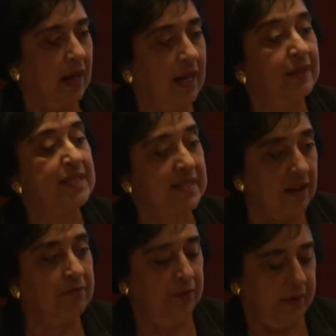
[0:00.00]
and the
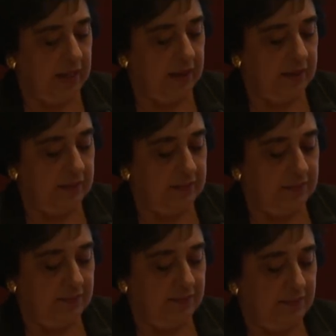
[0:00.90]
suffering
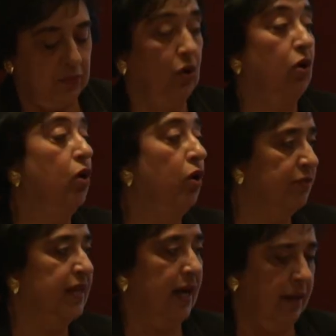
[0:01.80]

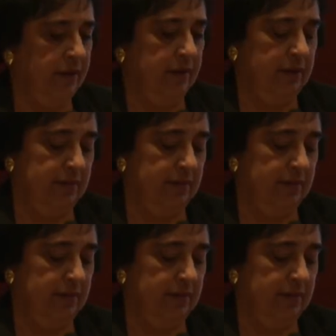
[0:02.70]
of the other.